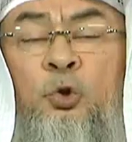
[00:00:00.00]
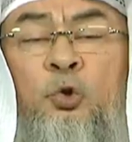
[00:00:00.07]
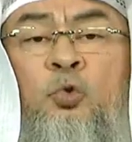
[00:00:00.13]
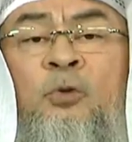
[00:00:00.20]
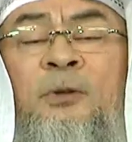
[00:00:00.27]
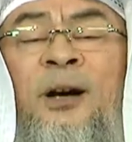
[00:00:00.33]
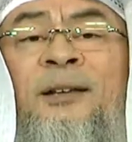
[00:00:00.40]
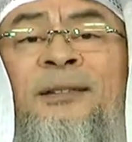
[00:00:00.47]

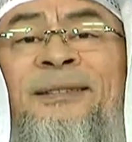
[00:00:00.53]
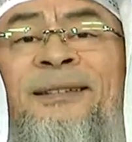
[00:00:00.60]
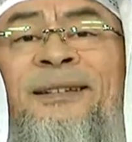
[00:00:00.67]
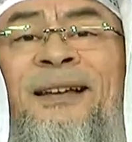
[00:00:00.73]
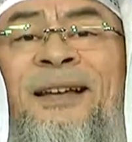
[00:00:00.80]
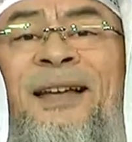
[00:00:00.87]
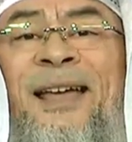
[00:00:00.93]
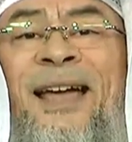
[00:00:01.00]
do not
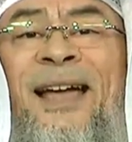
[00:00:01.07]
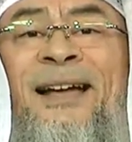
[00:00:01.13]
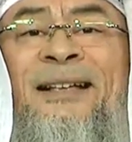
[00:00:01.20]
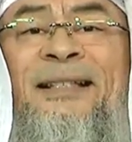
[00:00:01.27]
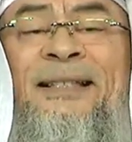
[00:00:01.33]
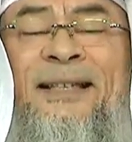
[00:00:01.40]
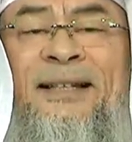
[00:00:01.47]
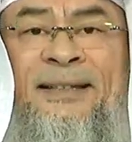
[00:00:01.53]

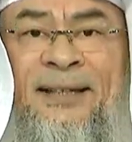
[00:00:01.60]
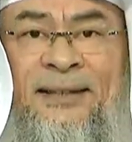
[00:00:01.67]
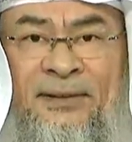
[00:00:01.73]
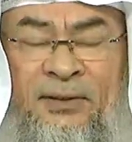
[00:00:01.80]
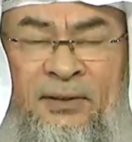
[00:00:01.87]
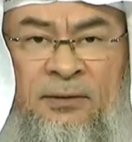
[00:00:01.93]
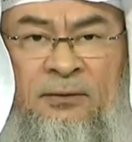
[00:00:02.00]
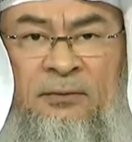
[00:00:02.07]
exit
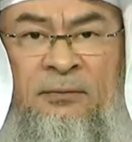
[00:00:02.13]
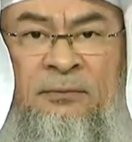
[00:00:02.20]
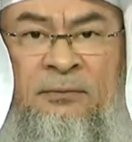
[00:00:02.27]
it.